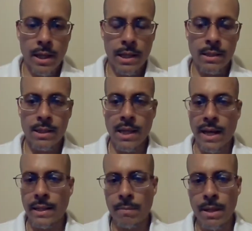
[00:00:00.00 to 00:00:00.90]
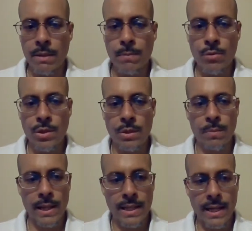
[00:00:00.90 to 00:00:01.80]
and deciding to make music
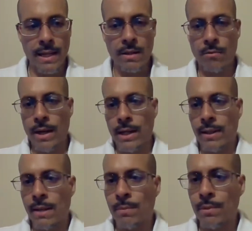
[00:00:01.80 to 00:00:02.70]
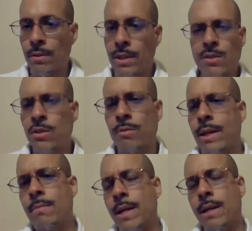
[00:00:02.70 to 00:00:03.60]
by getting on a record label, though, then you're
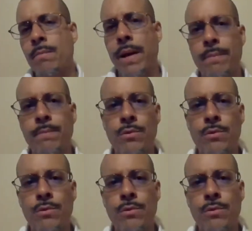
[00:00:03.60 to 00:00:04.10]
already making bad